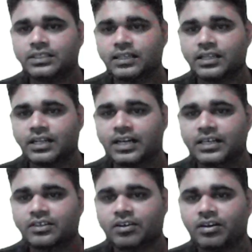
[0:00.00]

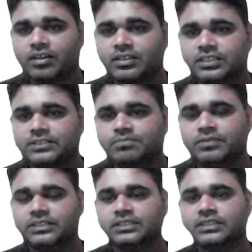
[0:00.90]
red color is
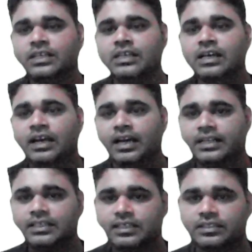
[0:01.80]
present,
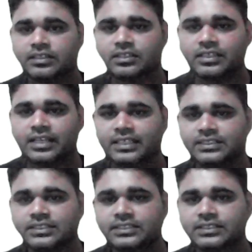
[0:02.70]
and the
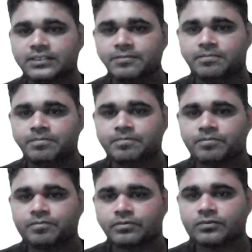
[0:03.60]
taste
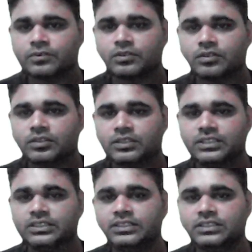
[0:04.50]

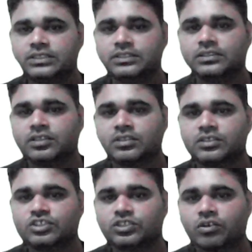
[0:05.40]
is the
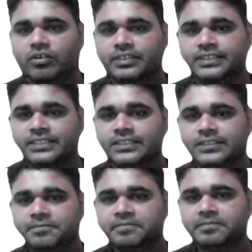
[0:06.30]
salty.
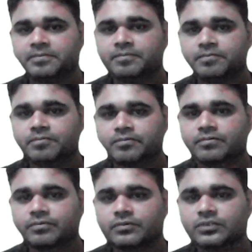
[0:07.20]

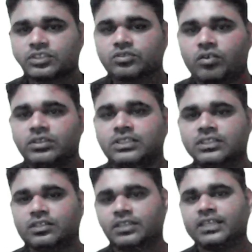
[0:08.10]

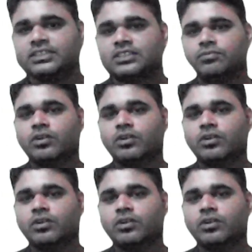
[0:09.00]
The taste of the